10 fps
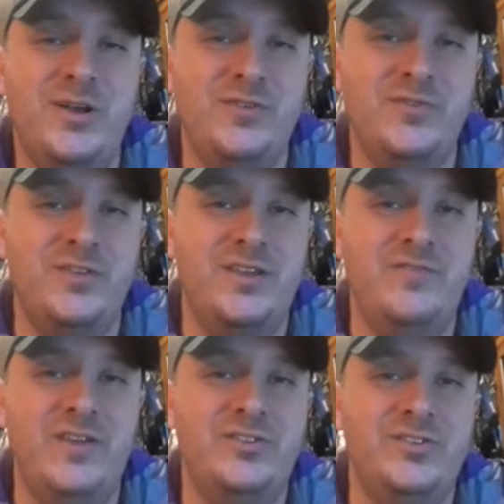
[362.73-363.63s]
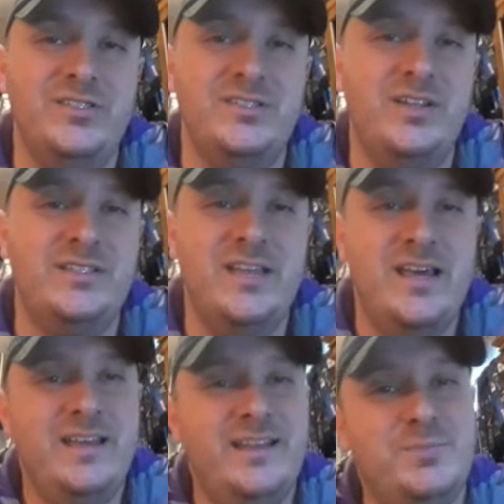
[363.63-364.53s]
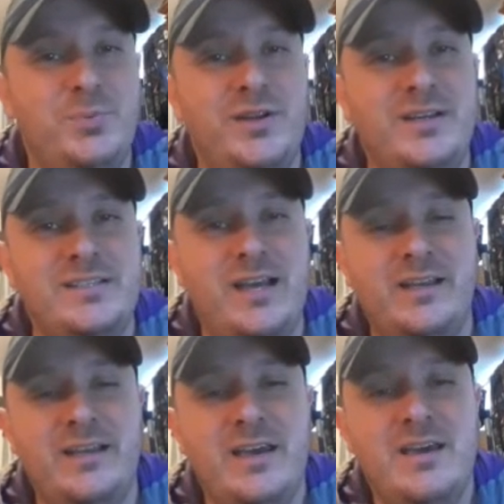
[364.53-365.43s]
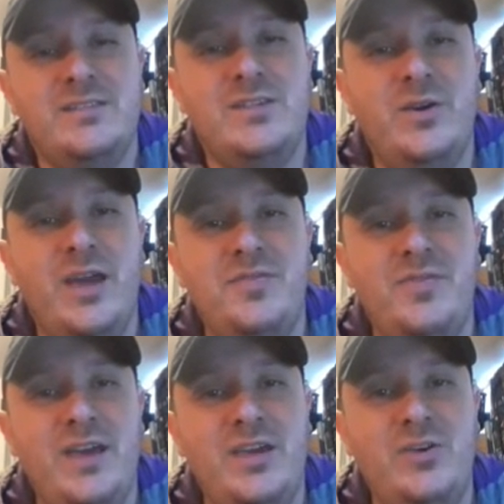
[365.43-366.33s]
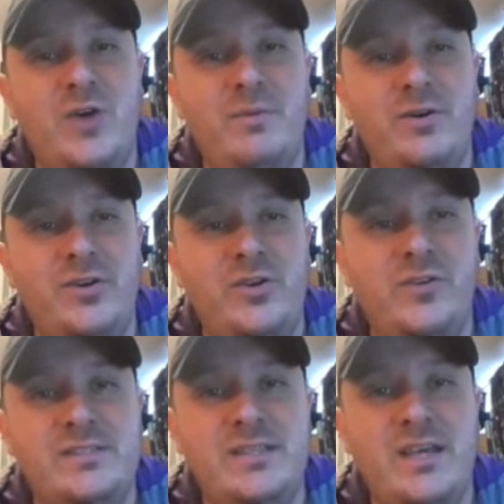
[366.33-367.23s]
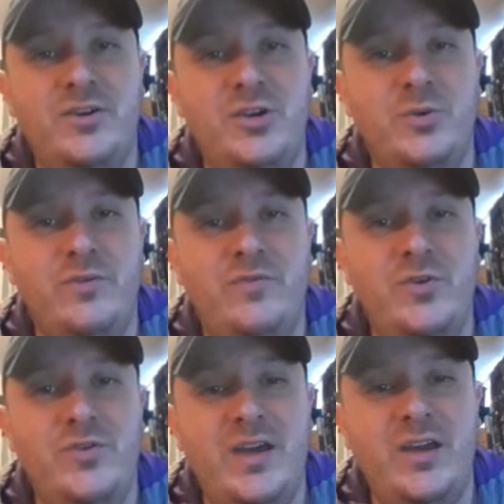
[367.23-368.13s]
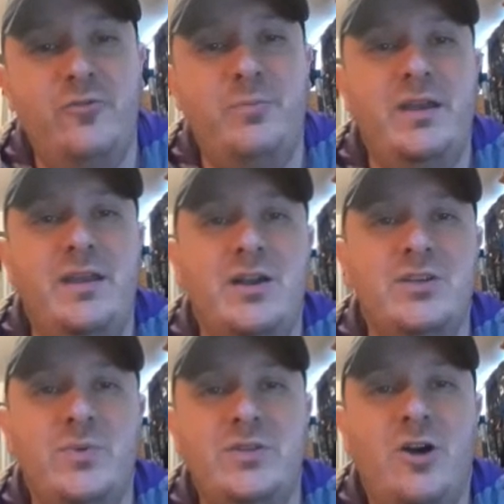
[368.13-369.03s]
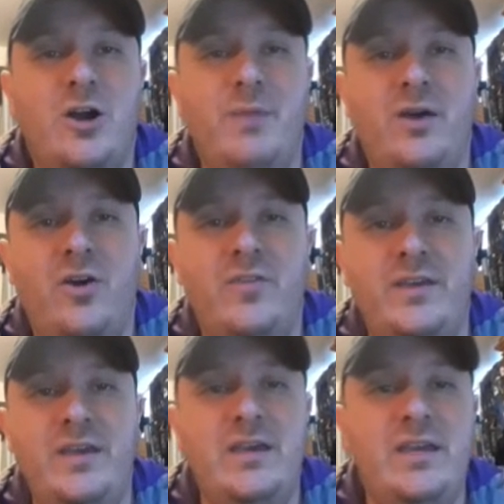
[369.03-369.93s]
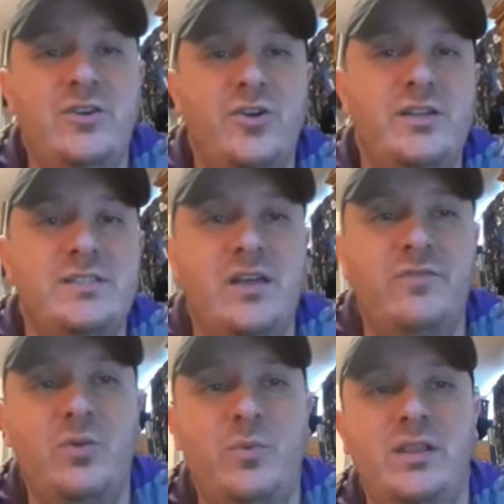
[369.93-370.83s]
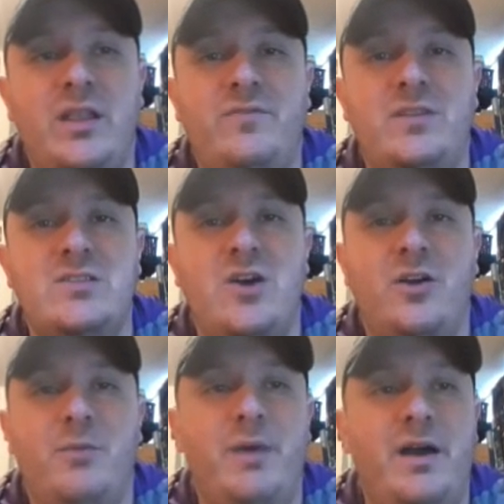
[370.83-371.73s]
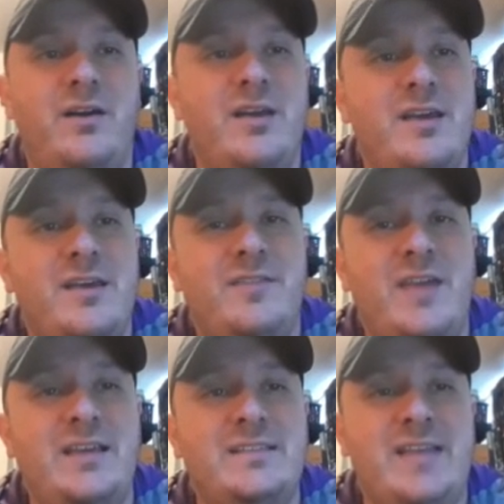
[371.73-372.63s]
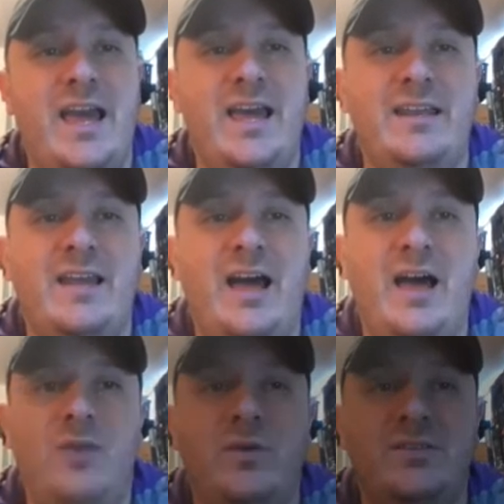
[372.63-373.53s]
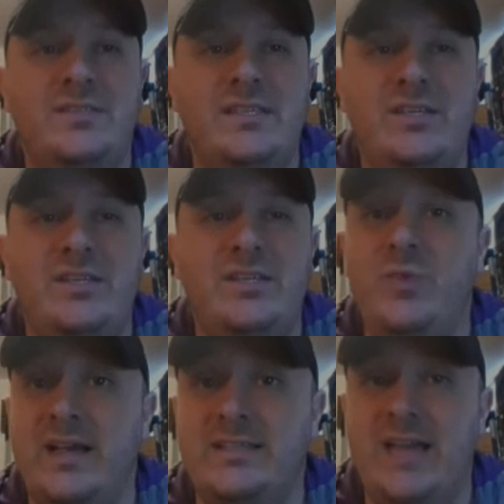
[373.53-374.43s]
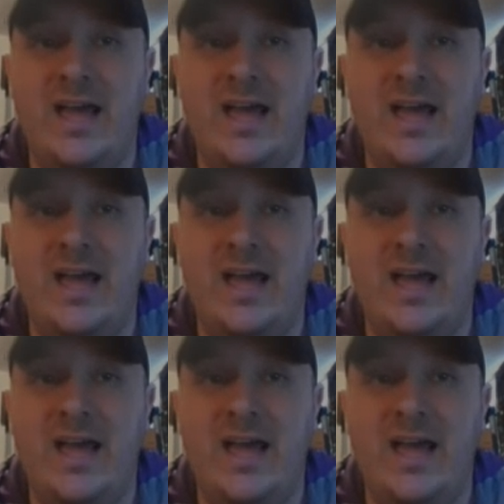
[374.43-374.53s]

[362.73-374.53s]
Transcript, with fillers: trailer for the Avengers. So that's that's pretty exciting. So again, thank you. I'm LQ. This is the LQ review. Thank you for being here as we talk about all the geeky, nerdy stuff that we love to talk about. Thanks, and I will see you next